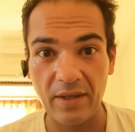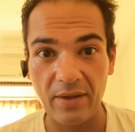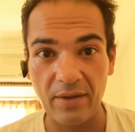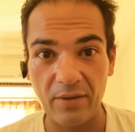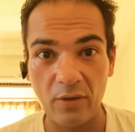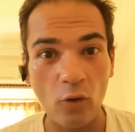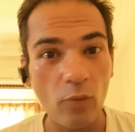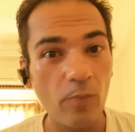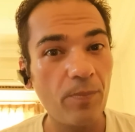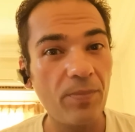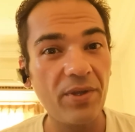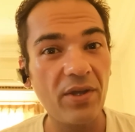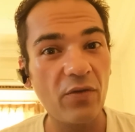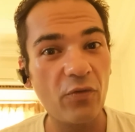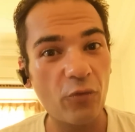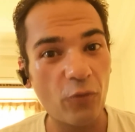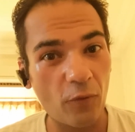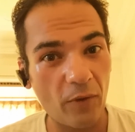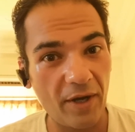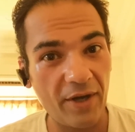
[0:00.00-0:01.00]
Don't be
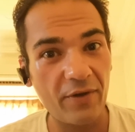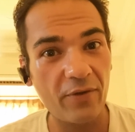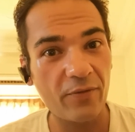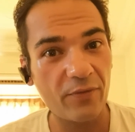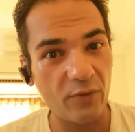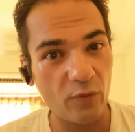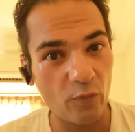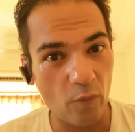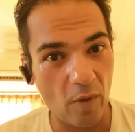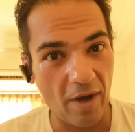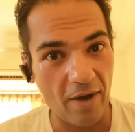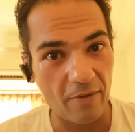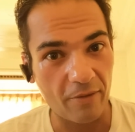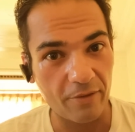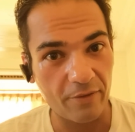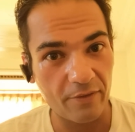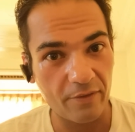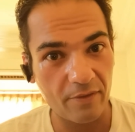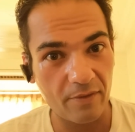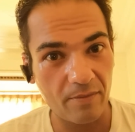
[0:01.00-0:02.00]
afraid of the
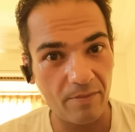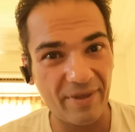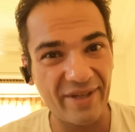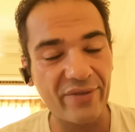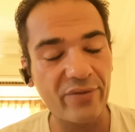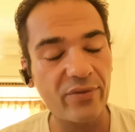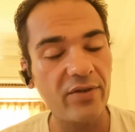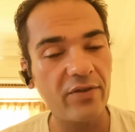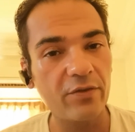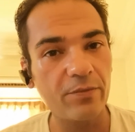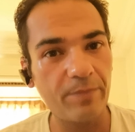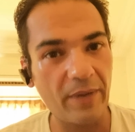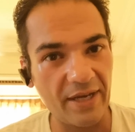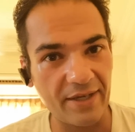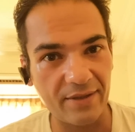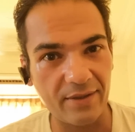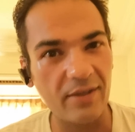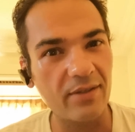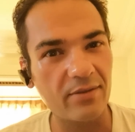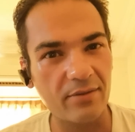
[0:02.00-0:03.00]
virus, but
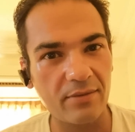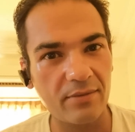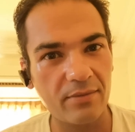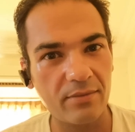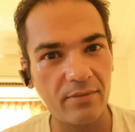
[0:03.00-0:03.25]
respect it.